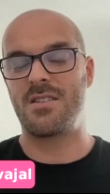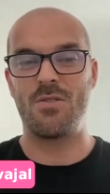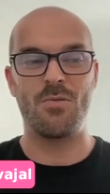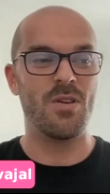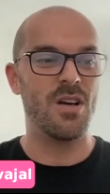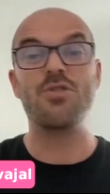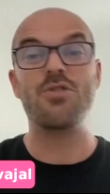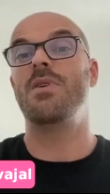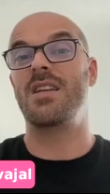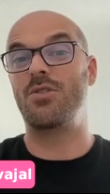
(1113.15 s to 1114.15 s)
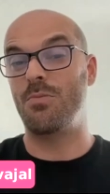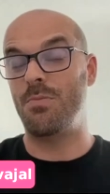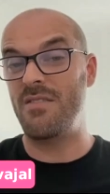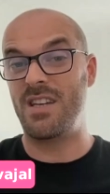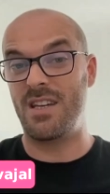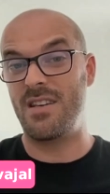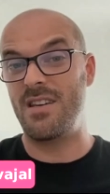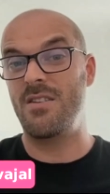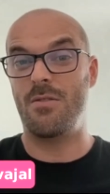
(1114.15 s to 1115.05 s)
So you may need to pay VAT.